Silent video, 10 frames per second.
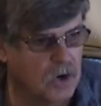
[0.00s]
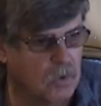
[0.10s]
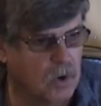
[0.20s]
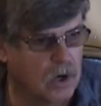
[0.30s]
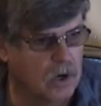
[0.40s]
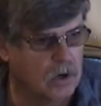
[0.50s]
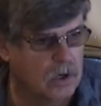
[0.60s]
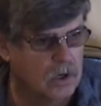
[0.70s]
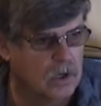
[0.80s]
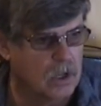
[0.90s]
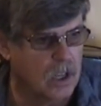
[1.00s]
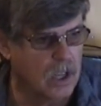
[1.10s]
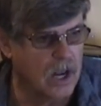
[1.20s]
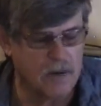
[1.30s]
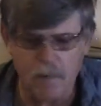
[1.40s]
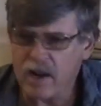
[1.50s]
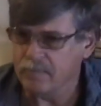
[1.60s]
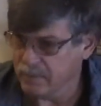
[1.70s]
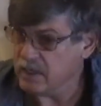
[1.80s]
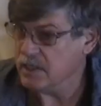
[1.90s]
where, and it might
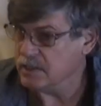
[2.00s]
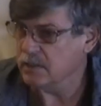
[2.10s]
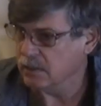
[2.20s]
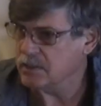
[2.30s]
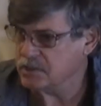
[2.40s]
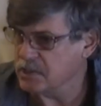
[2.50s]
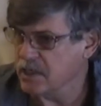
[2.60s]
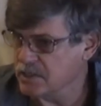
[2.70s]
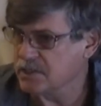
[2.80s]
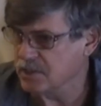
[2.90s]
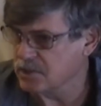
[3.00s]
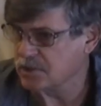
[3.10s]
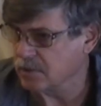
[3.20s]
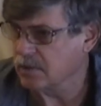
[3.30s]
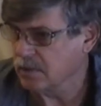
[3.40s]
have been his listing his sister.